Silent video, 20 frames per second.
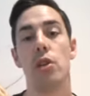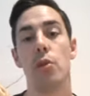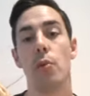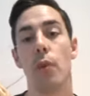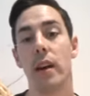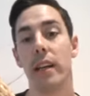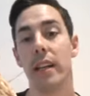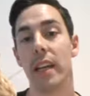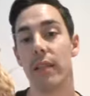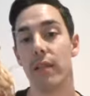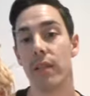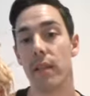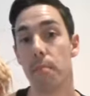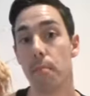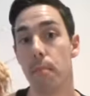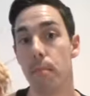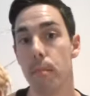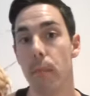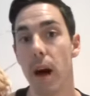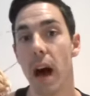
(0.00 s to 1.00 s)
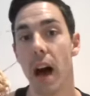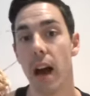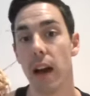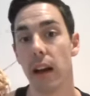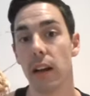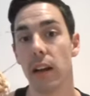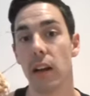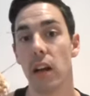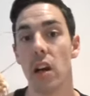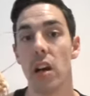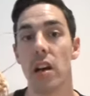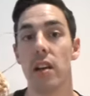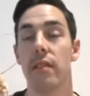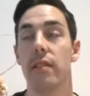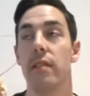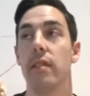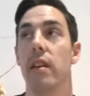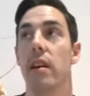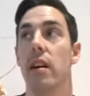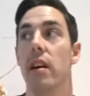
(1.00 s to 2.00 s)
You are giving back
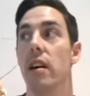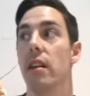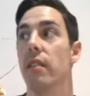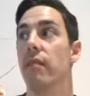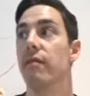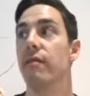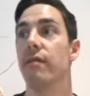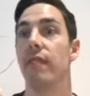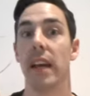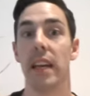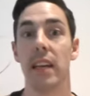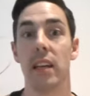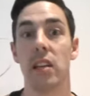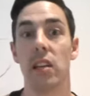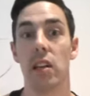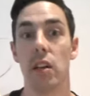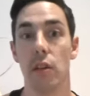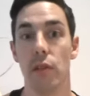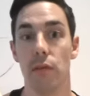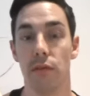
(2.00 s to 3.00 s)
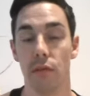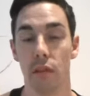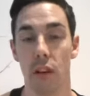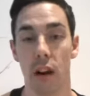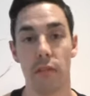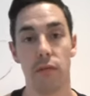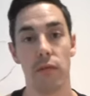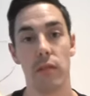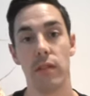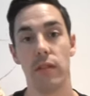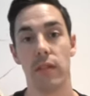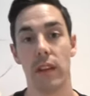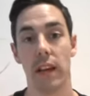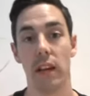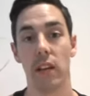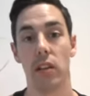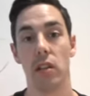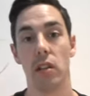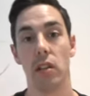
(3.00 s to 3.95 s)
the thank you for everything,